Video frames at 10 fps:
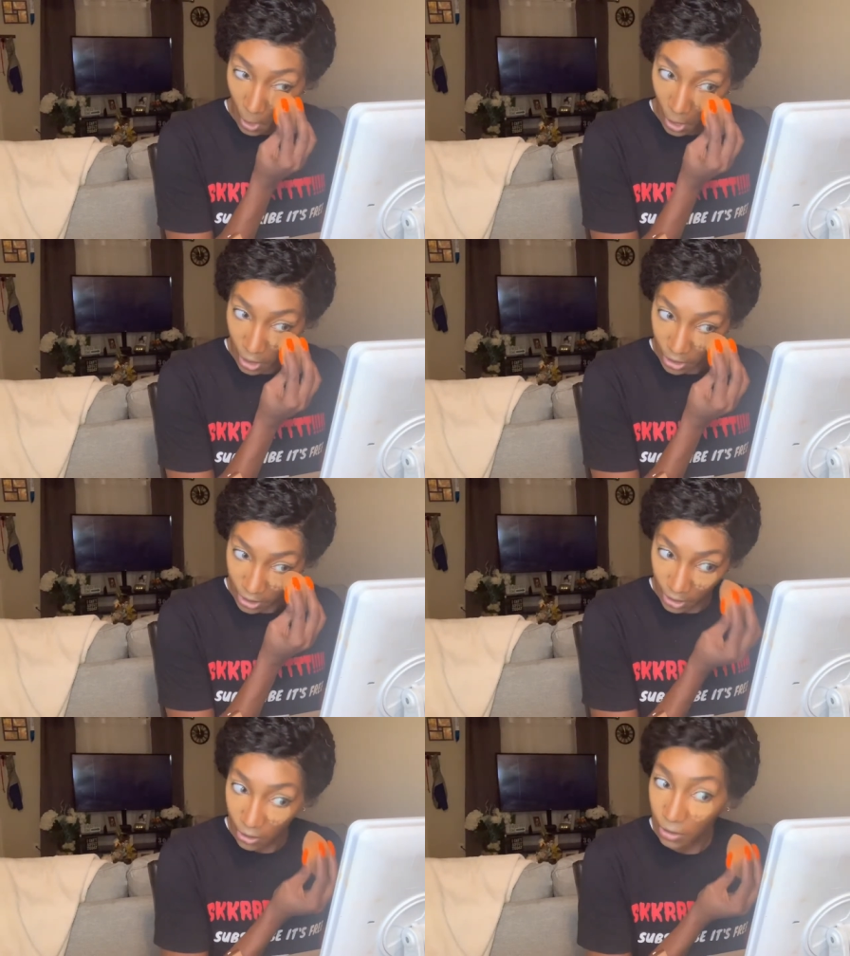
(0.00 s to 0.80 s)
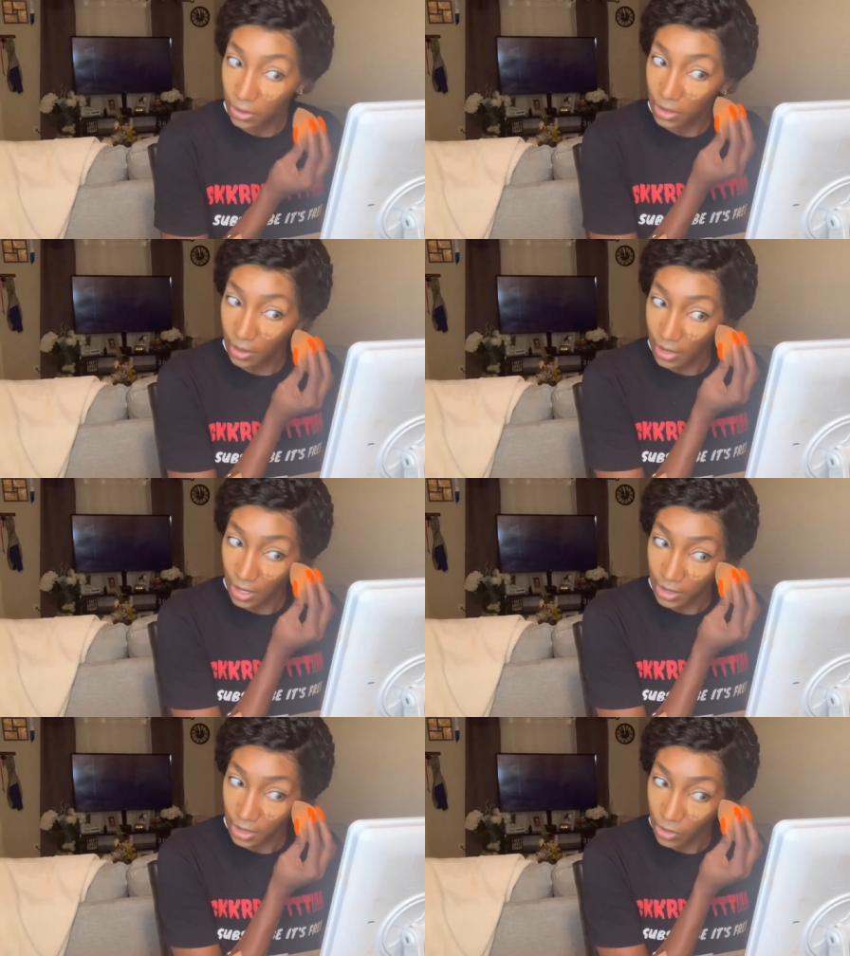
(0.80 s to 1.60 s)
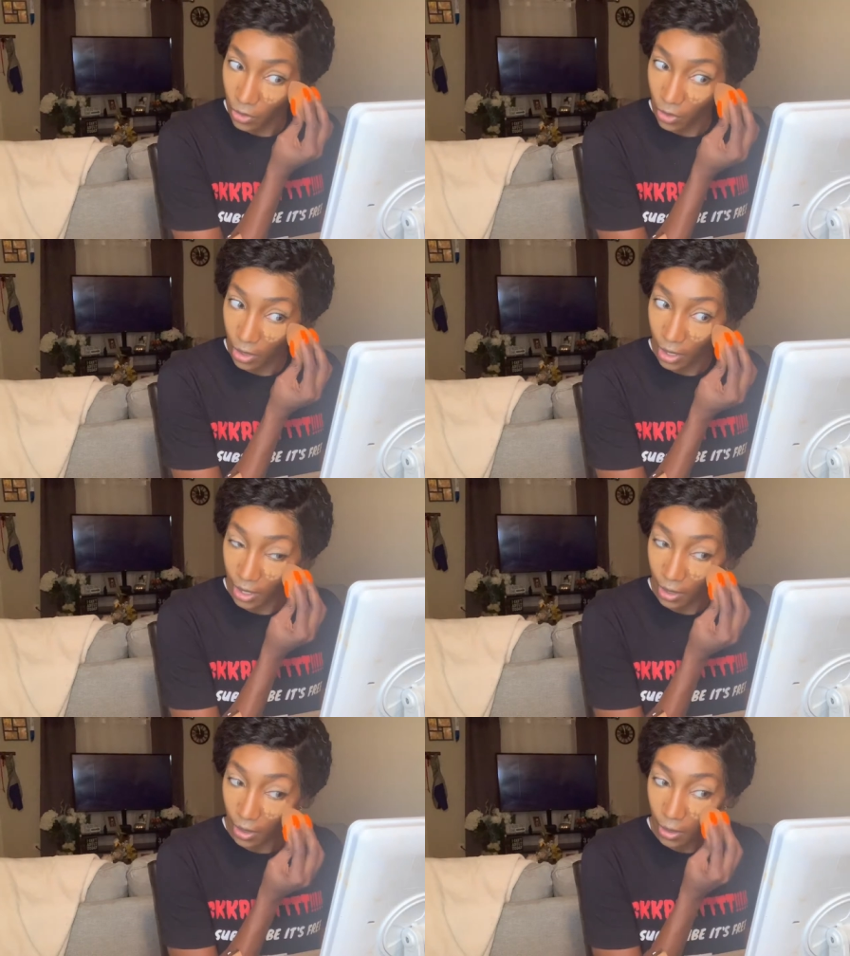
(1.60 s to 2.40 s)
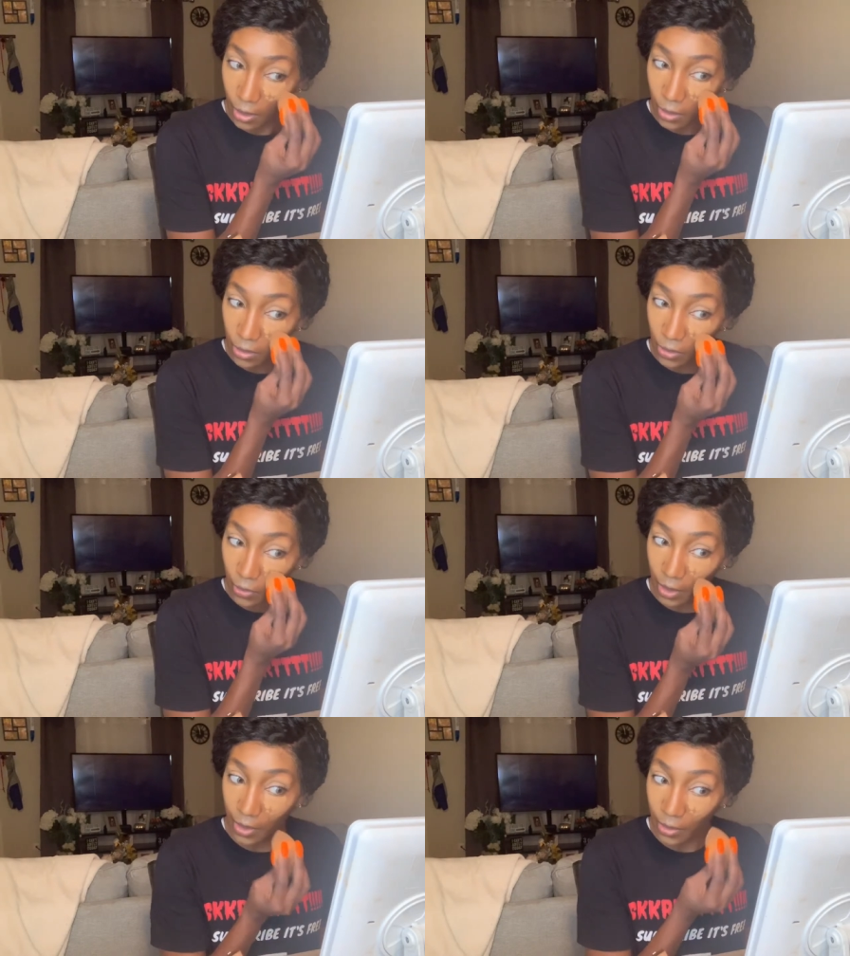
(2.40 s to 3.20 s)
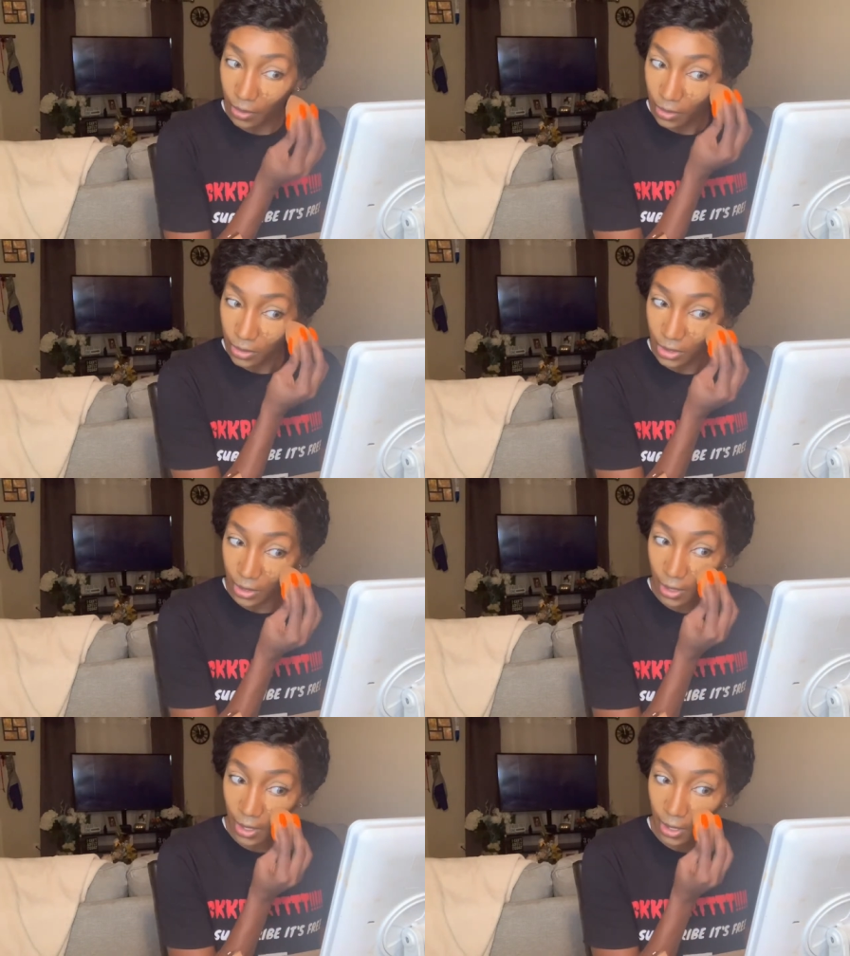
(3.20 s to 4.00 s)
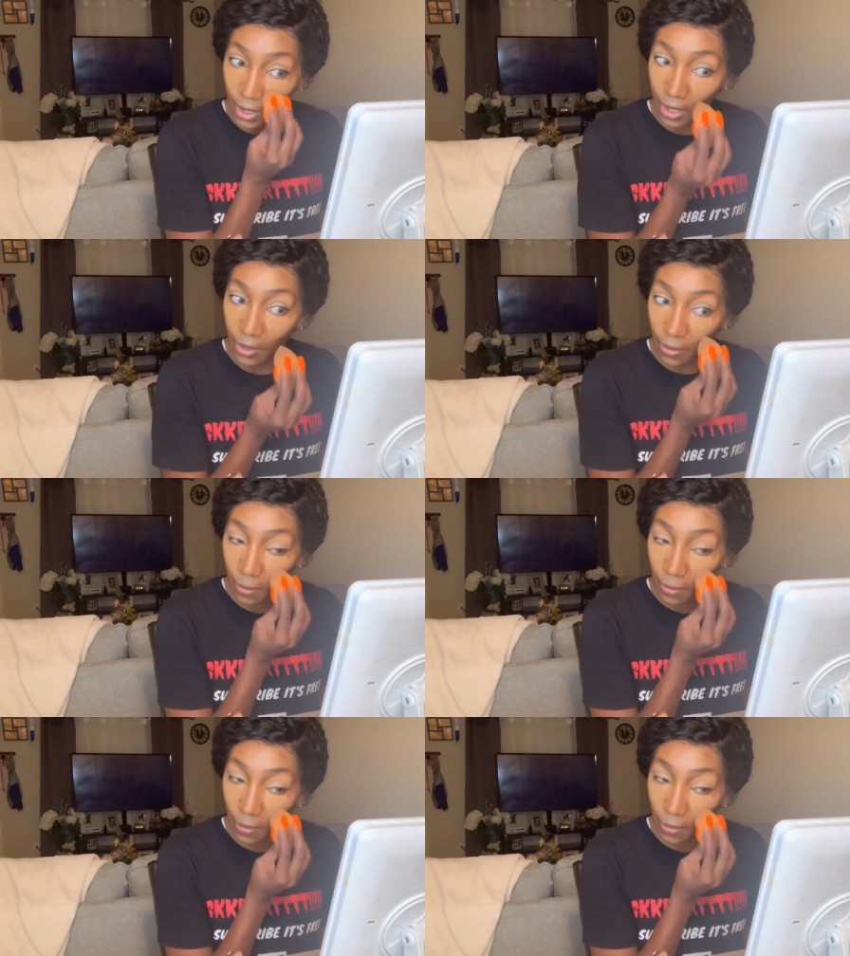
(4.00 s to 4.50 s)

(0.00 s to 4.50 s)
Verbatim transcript: And sometimes I start like through here so I can kind